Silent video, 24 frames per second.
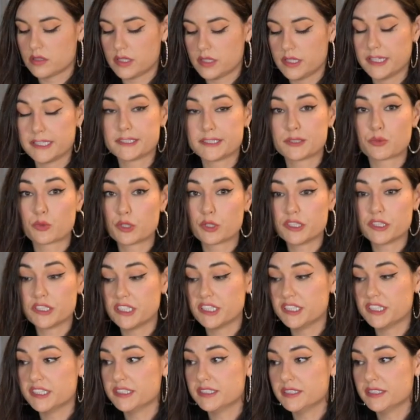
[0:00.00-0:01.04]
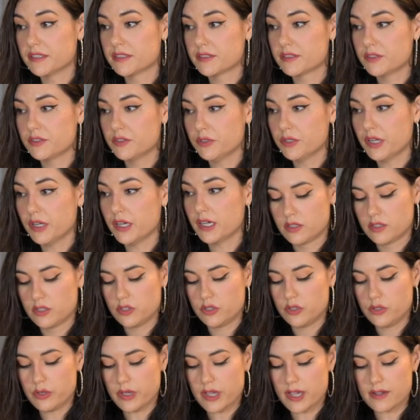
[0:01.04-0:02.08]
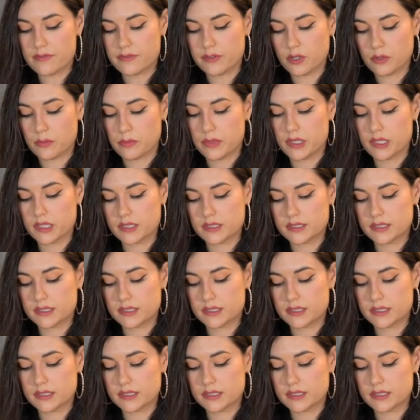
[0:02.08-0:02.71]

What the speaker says: It's really easy, you guys. You have your mix